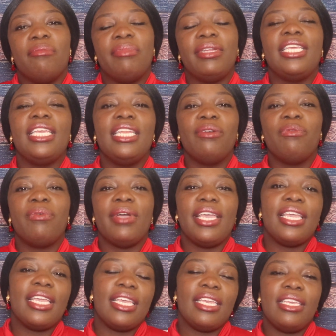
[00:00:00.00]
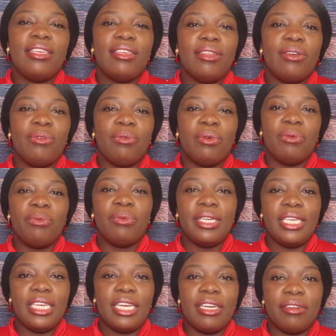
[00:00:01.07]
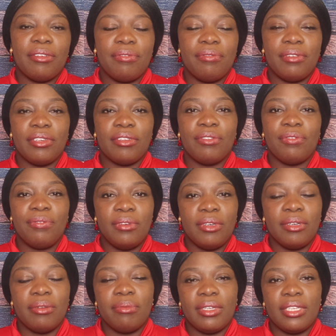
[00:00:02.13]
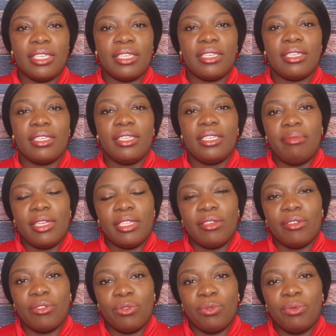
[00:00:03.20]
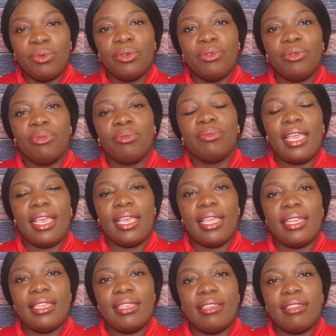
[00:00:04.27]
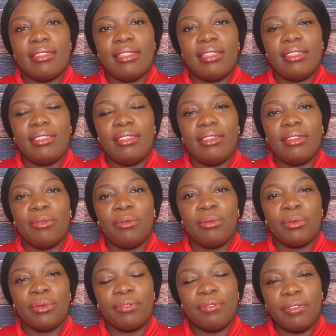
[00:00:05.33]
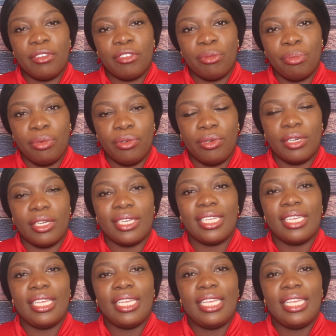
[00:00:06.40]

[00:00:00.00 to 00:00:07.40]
But in a way, you know, when we are first formed in our mother's womb and, you know, when we're first born,